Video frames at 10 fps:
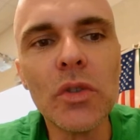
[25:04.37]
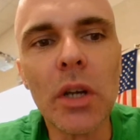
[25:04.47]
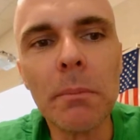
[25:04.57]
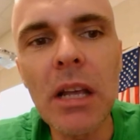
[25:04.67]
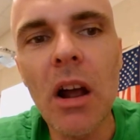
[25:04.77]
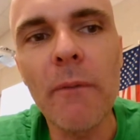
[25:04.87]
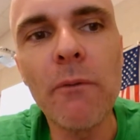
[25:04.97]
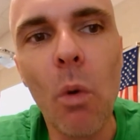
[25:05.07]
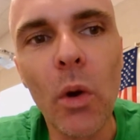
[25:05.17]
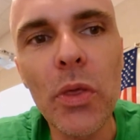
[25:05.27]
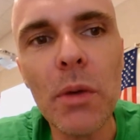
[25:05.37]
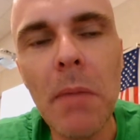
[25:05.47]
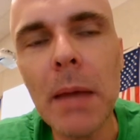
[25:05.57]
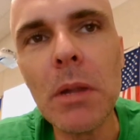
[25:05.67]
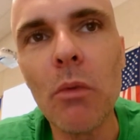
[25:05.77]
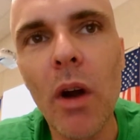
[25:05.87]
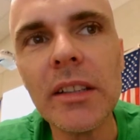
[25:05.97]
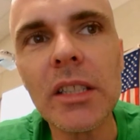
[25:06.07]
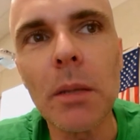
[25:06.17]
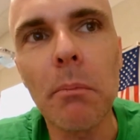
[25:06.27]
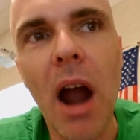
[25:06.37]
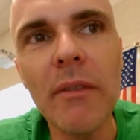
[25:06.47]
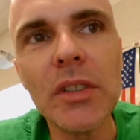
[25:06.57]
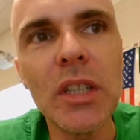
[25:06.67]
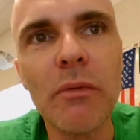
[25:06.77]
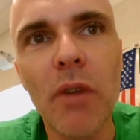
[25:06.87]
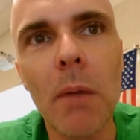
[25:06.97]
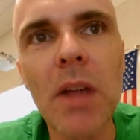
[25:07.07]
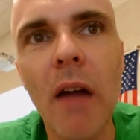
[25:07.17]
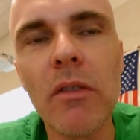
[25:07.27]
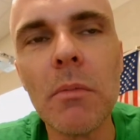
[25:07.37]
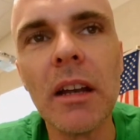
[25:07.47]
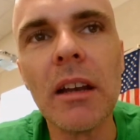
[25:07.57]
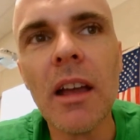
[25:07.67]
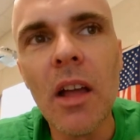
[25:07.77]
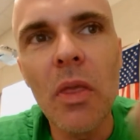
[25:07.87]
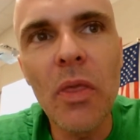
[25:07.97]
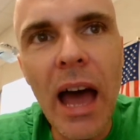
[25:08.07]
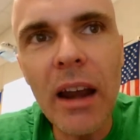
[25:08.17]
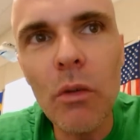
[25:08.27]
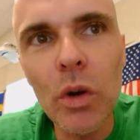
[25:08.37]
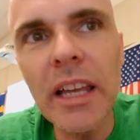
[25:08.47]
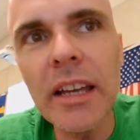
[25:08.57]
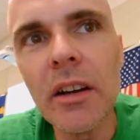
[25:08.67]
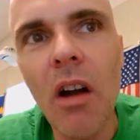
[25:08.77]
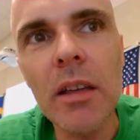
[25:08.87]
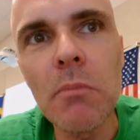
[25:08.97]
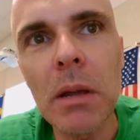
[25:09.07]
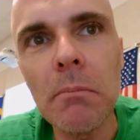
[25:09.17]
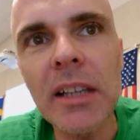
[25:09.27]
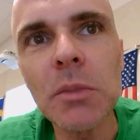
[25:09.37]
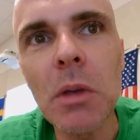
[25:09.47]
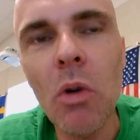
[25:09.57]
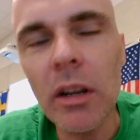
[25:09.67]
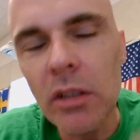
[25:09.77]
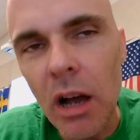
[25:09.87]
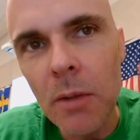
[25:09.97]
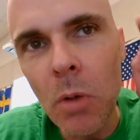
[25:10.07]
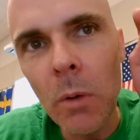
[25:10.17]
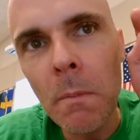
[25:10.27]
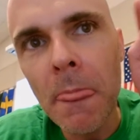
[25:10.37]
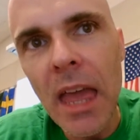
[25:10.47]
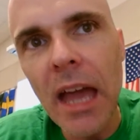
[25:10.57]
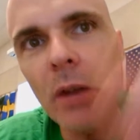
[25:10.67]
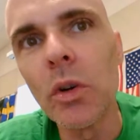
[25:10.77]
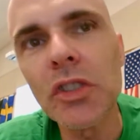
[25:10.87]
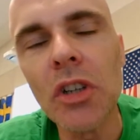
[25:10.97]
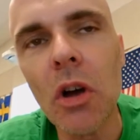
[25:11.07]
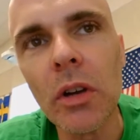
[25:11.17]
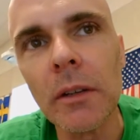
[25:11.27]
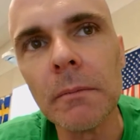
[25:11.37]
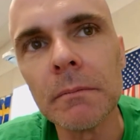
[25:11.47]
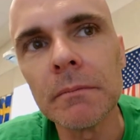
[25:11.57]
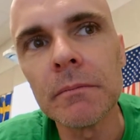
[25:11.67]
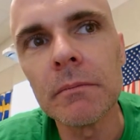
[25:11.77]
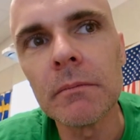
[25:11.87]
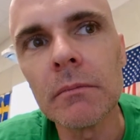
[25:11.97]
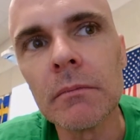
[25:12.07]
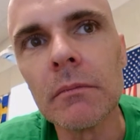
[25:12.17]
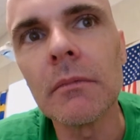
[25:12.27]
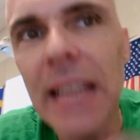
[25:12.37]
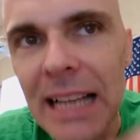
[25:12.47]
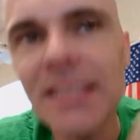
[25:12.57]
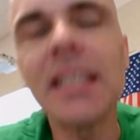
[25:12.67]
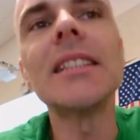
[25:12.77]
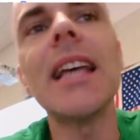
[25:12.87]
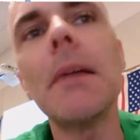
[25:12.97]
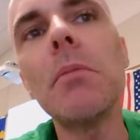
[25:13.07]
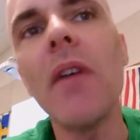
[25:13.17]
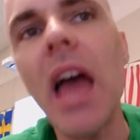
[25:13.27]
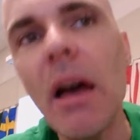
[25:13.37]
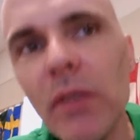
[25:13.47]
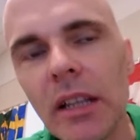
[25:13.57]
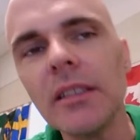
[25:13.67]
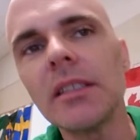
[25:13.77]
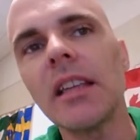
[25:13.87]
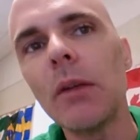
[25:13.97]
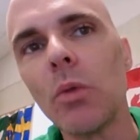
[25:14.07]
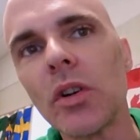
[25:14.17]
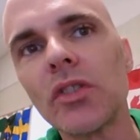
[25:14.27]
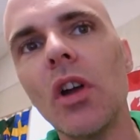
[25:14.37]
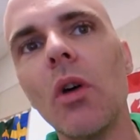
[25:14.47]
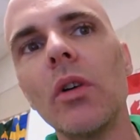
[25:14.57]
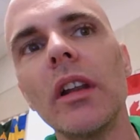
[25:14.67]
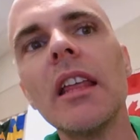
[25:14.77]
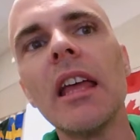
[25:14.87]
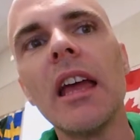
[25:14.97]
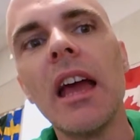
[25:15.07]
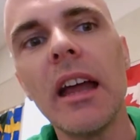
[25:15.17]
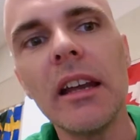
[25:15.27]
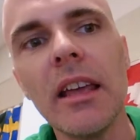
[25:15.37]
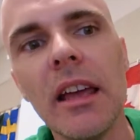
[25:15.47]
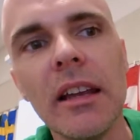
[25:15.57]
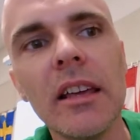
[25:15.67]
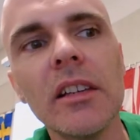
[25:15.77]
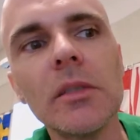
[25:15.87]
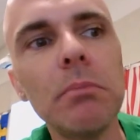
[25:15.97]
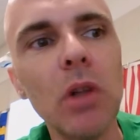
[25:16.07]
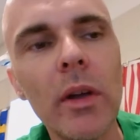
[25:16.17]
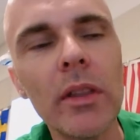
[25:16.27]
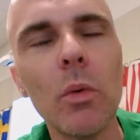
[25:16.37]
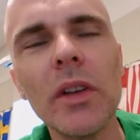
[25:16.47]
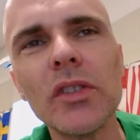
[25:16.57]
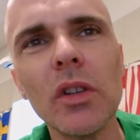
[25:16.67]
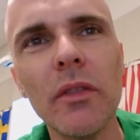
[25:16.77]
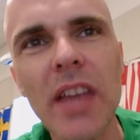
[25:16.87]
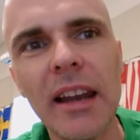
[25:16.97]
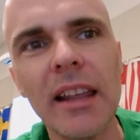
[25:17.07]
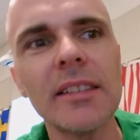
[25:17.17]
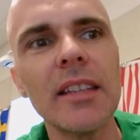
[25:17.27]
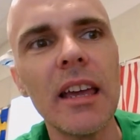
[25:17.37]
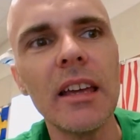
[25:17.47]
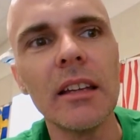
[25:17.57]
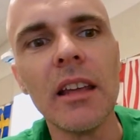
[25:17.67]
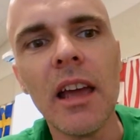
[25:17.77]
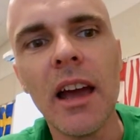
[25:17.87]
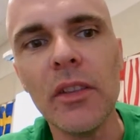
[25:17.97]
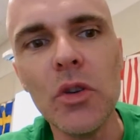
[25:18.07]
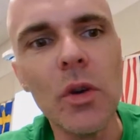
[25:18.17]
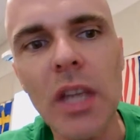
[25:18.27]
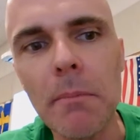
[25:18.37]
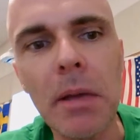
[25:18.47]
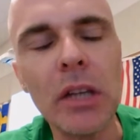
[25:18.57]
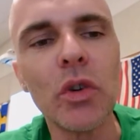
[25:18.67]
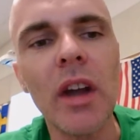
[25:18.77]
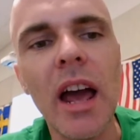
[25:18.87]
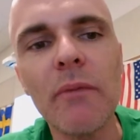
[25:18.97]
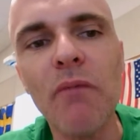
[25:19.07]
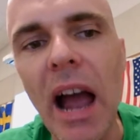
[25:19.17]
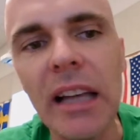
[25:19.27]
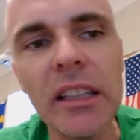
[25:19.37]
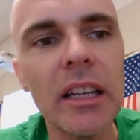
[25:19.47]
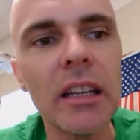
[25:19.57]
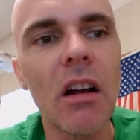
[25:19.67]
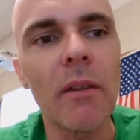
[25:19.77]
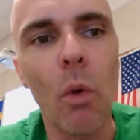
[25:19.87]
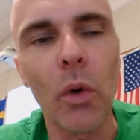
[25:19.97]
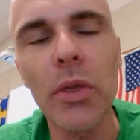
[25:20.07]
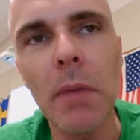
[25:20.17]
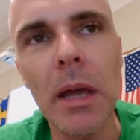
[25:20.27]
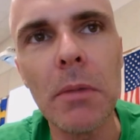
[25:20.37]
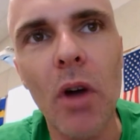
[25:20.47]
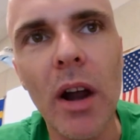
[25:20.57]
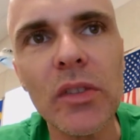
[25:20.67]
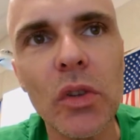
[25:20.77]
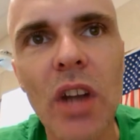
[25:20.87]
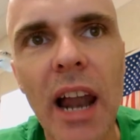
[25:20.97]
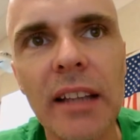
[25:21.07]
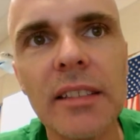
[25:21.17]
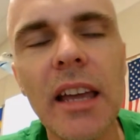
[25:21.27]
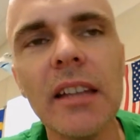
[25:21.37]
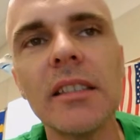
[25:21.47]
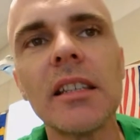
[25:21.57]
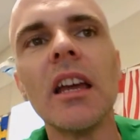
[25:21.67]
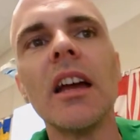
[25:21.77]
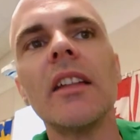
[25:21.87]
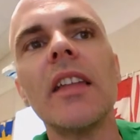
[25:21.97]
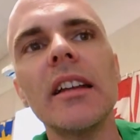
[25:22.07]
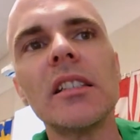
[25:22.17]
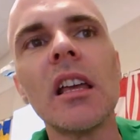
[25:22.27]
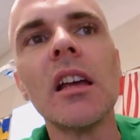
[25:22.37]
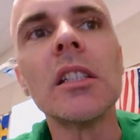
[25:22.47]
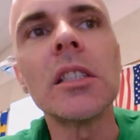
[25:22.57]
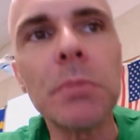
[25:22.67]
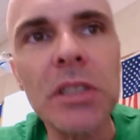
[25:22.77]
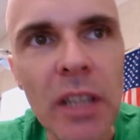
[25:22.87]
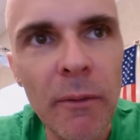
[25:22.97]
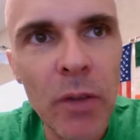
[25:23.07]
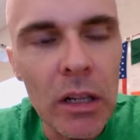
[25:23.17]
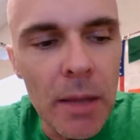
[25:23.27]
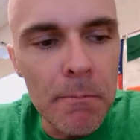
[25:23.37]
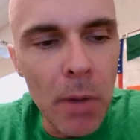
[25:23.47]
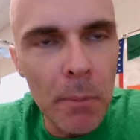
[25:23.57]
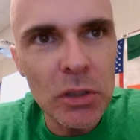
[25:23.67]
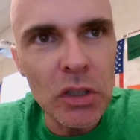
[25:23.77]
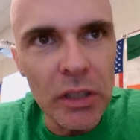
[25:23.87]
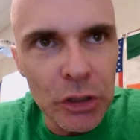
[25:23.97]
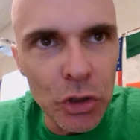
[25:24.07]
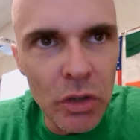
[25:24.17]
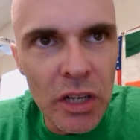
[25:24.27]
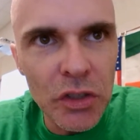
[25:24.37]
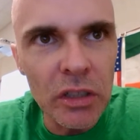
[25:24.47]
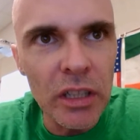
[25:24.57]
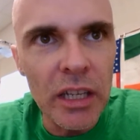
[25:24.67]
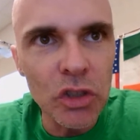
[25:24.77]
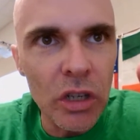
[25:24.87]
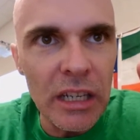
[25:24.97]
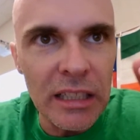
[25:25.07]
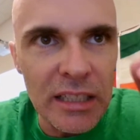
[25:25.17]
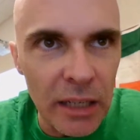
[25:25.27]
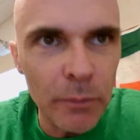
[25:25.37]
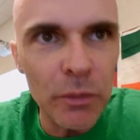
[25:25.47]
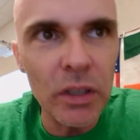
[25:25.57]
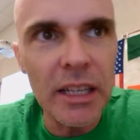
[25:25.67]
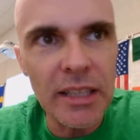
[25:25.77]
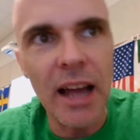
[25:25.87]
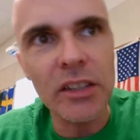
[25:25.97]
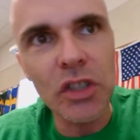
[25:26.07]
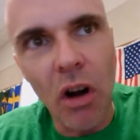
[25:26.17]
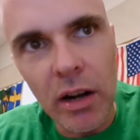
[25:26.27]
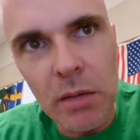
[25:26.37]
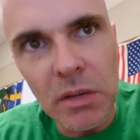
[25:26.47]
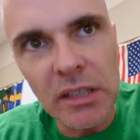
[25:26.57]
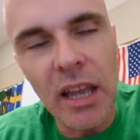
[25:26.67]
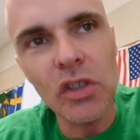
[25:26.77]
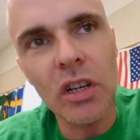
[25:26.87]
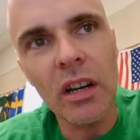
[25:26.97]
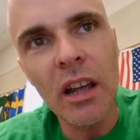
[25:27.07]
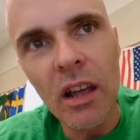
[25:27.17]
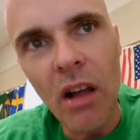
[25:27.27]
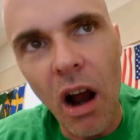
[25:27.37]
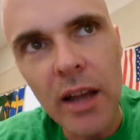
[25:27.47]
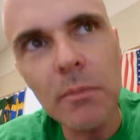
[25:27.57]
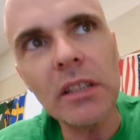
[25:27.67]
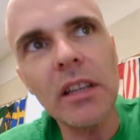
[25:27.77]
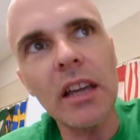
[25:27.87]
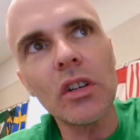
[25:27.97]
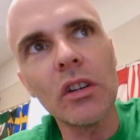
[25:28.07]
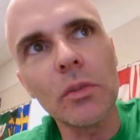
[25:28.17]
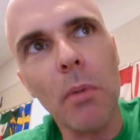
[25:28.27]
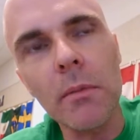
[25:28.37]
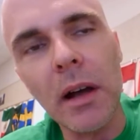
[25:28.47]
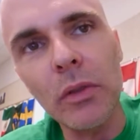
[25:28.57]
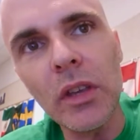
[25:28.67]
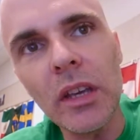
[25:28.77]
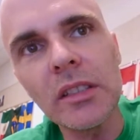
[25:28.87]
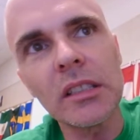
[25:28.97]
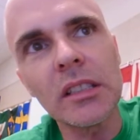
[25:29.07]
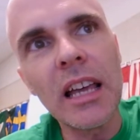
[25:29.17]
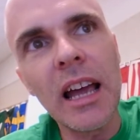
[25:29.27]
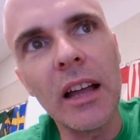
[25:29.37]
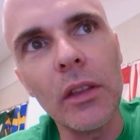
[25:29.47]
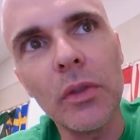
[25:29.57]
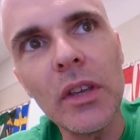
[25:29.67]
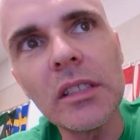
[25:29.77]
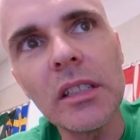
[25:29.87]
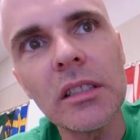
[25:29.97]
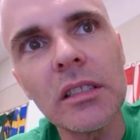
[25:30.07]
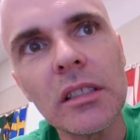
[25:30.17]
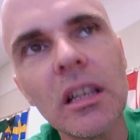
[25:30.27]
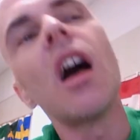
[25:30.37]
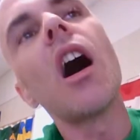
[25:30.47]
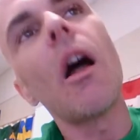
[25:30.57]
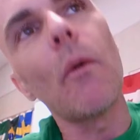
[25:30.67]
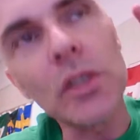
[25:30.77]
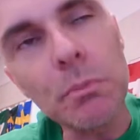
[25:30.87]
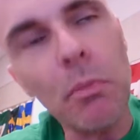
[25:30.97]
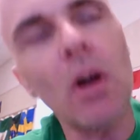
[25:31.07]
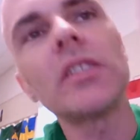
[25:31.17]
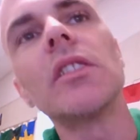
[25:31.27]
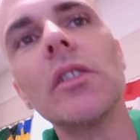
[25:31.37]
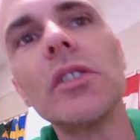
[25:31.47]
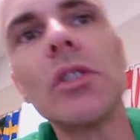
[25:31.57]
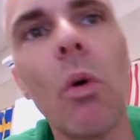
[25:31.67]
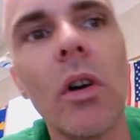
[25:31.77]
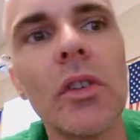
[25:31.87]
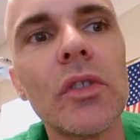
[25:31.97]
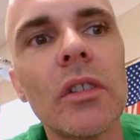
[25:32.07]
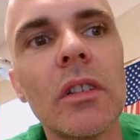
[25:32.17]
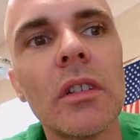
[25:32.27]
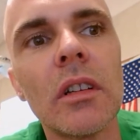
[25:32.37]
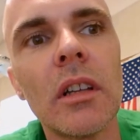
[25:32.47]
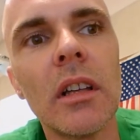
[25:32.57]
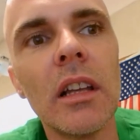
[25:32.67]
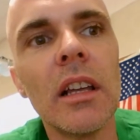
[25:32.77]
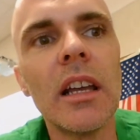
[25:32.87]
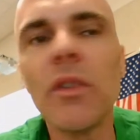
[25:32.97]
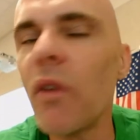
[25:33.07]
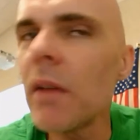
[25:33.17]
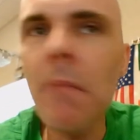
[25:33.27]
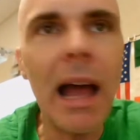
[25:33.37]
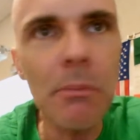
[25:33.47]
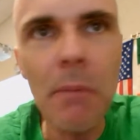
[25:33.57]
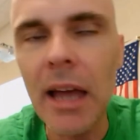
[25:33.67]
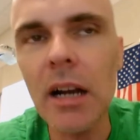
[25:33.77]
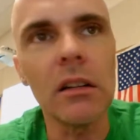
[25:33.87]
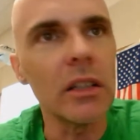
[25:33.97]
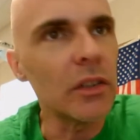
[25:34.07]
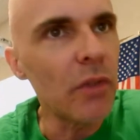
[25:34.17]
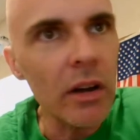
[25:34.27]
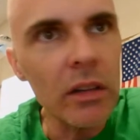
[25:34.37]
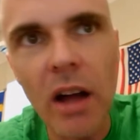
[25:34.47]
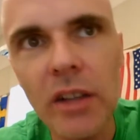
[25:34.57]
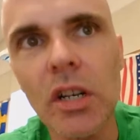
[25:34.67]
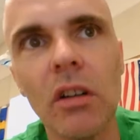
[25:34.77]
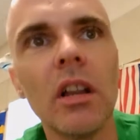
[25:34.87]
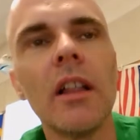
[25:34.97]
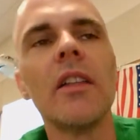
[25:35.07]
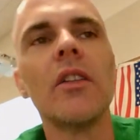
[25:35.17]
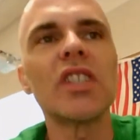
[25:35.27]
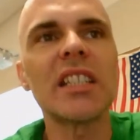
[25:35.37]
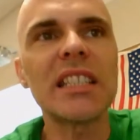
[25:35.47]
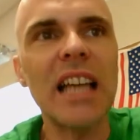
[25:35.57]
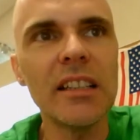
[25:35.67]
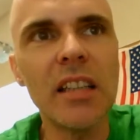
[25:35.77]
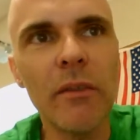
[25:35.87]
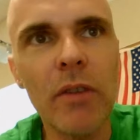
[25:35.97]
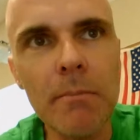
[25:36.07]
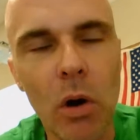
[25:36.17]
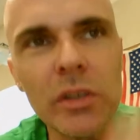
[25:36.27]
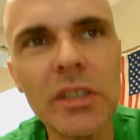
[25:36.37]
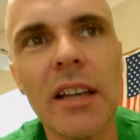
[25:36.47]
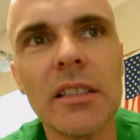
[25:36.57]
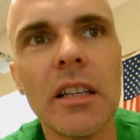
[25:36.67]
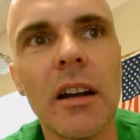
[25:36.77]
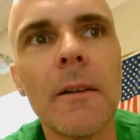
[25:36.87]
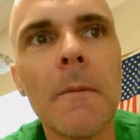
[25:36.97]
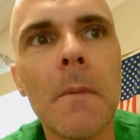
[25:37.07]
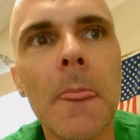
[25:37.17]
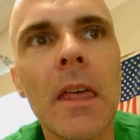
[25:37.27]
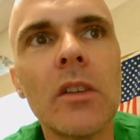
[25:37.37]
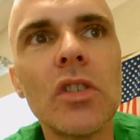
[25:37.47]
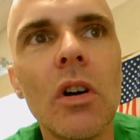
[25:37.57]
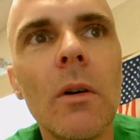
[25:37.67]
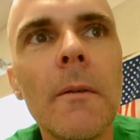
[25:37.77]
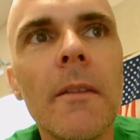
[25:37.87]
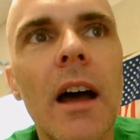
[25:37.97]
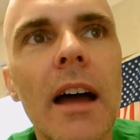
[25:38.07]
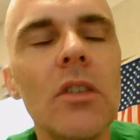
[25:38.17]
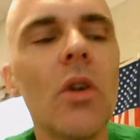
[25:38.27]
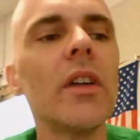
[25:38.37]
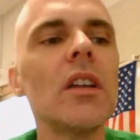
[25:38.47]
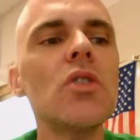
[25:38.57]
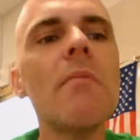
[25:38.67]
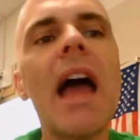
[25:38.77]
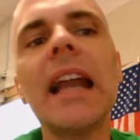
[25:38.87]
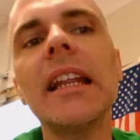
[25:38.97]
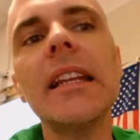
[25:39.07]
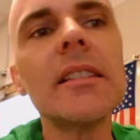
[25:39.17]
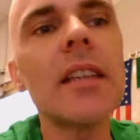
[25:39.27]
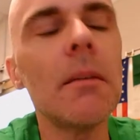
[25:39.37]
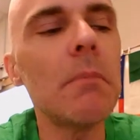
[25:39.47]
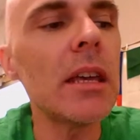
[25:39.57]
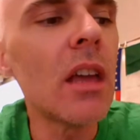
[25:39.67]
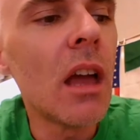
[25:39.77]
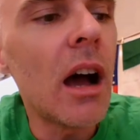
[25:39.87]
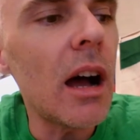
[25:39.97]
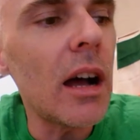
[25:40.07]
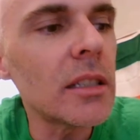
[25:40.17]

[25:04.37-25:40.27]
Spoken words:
they're usurping our Fourth Amendment rights to privacy from government. That related argument makes me want to talk about Edward Snowden. That's an example of evidence, Edward Snowden, and his blowing the whistle of the NSA and the USA Patriot Act violating our Fourth Amendment rights in the United States, that is specifically, purposely, judicially, insightfully attached to argumentation. Argumentation is part of my thesis, and the thesis, a response to the source. It's very mathematical. It's very logical. There's a scientific process here. So I know that humanities can be